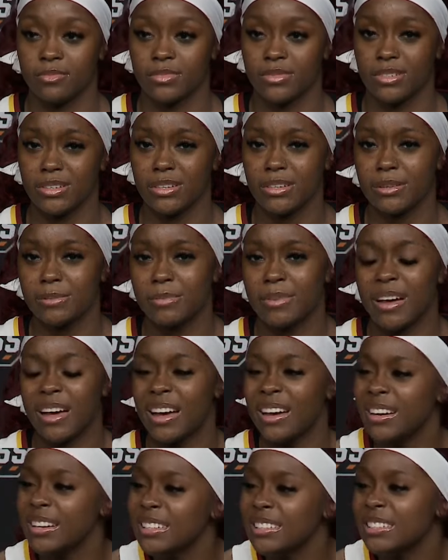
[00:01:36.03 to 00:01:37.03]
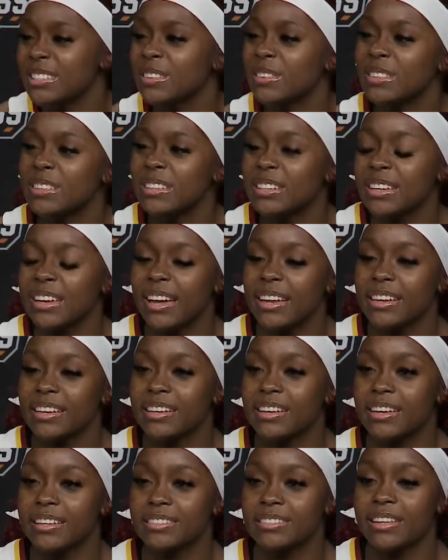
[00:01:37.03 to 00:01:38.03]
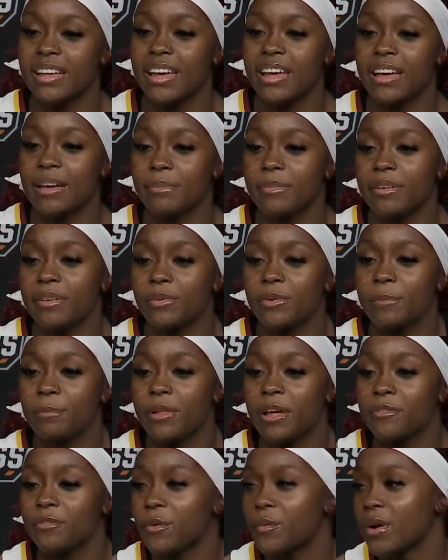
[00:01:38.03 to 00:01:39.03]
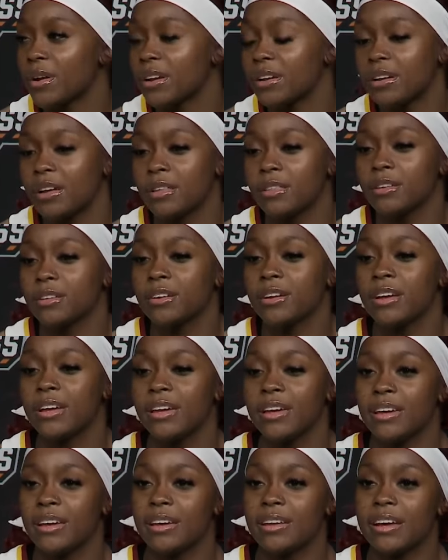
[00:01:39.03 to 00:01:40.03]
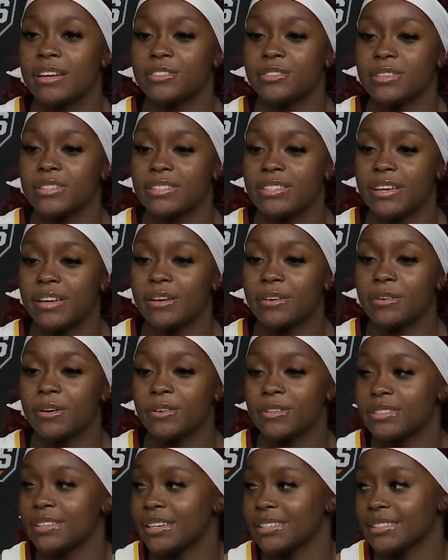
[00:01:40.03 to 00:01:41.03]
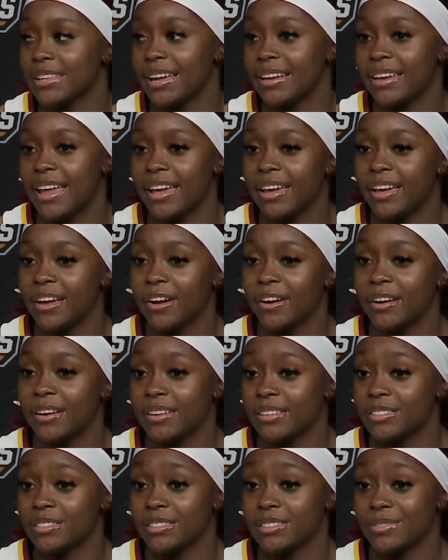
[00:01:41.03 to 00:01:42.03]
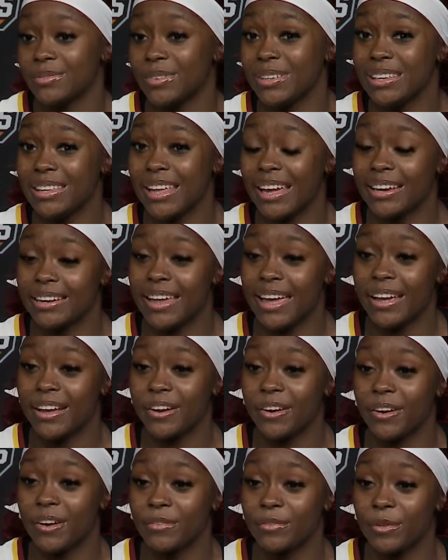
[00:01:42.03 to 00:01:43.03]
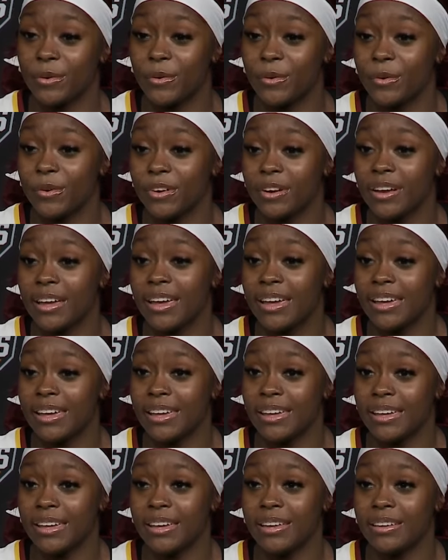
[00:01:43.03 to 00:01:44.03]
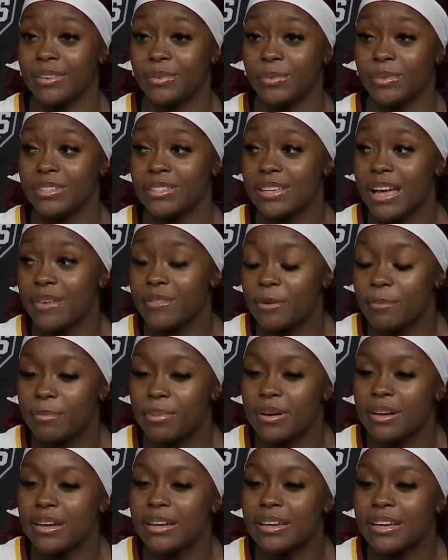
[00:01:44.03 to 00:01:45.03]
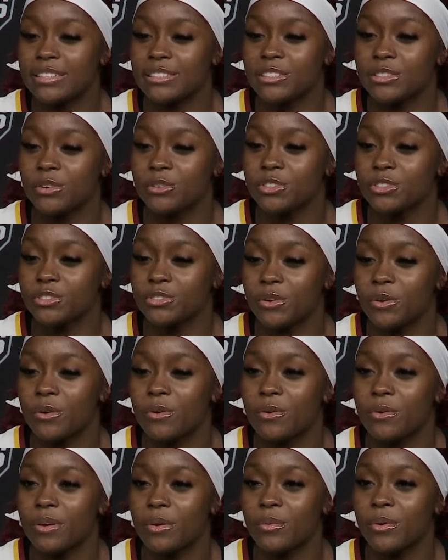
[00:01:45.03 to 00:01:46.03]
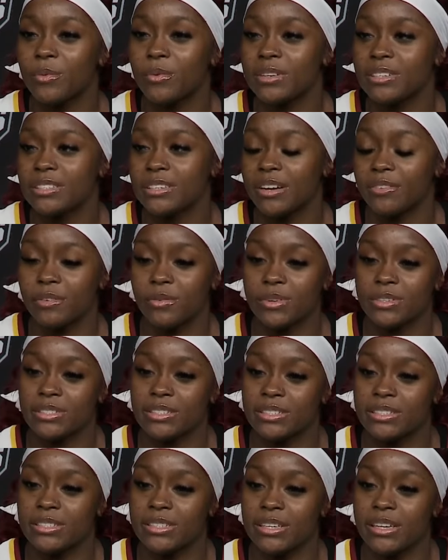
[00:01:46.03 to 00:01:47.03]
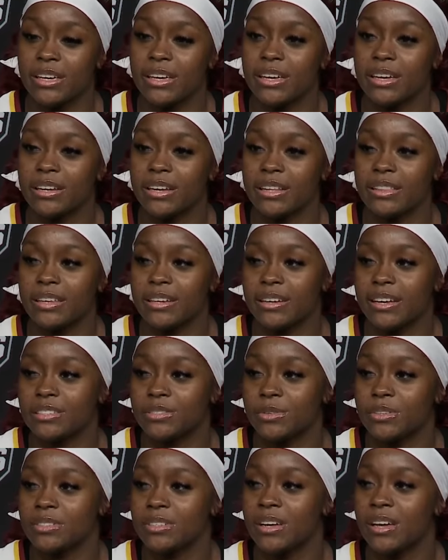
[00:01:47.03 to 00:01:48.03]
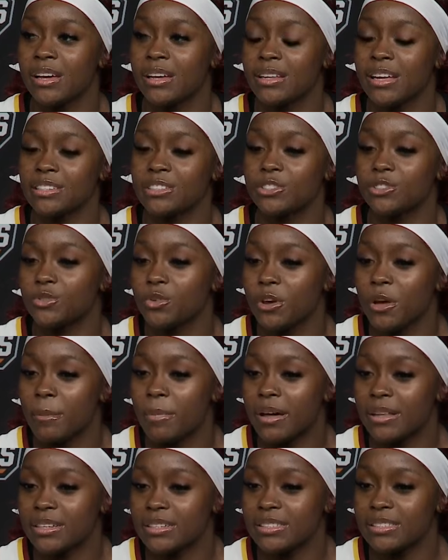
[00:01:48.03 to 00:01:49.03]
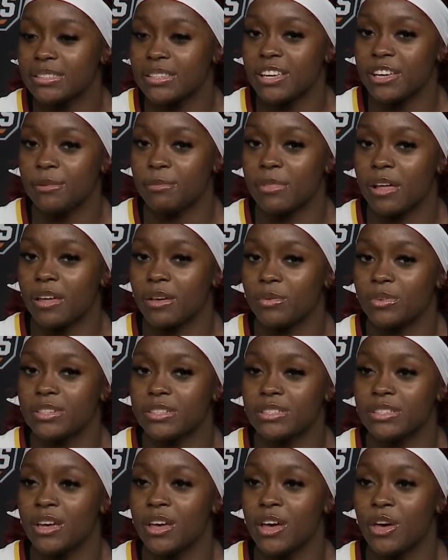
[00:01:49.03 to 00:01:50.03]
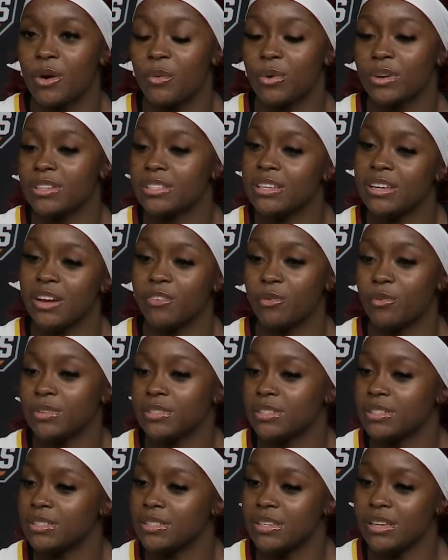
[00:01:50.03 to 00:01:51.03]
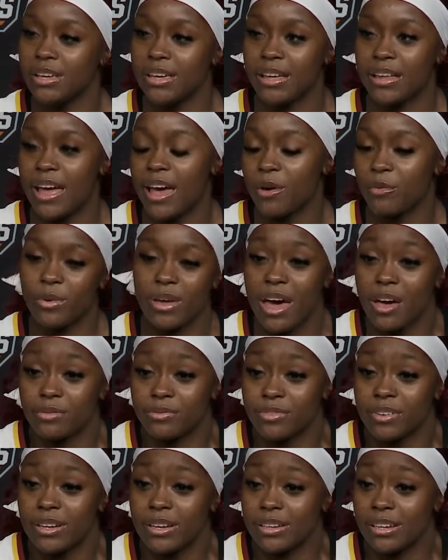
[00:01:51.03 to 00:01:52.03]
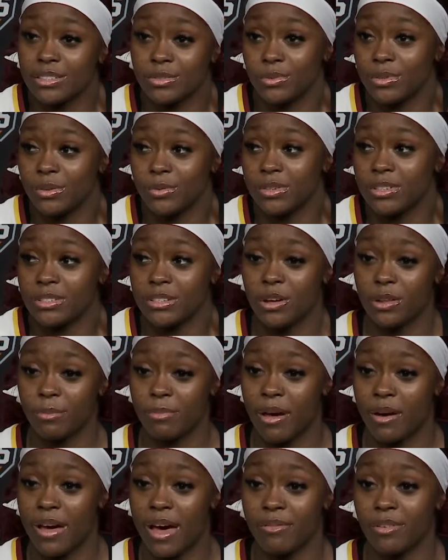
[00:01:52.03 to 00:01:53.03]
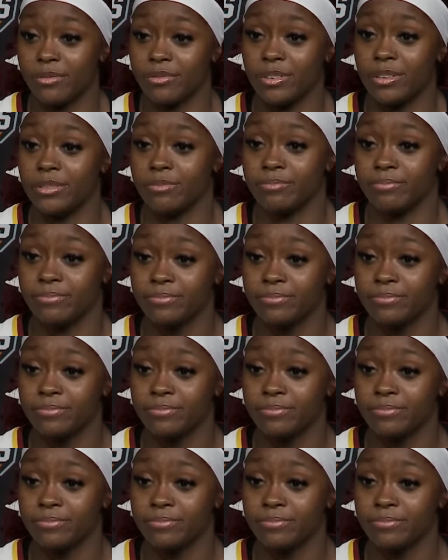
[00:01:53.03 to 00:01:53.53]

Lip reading: I honestly don't look at it as that. I mean, we play for one another, and as you could tell, Coach says like daycare, and it's really like daycare off the court. And we just have a bond that's so strong, and we want to see everyone succeed. And I think that's the joy about this team. Like, we just want to see everyone succeed, and we have fun. That's really what it's all about, having fun.